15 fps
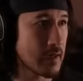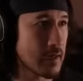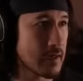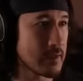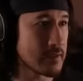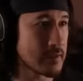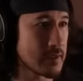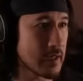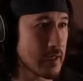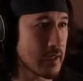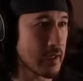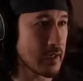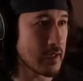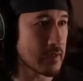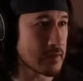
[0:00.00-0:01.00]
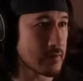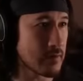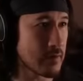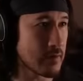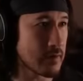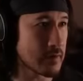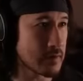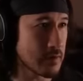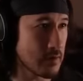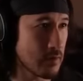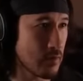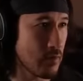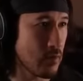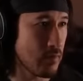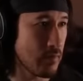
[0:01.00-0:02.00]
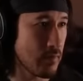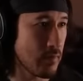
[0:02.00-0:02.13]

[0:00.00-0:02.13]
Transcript: Kind of just gotta guess where it is. Oop.